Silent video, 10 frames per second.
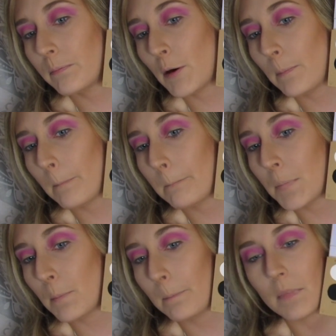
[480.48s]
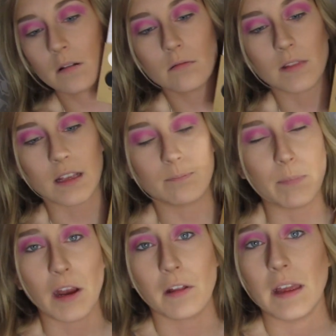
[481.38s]
boop, boop, like
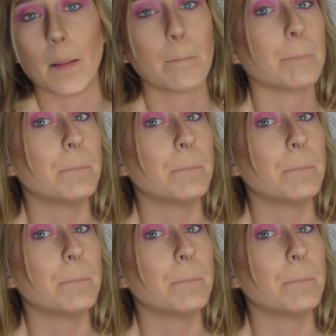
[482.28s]
barely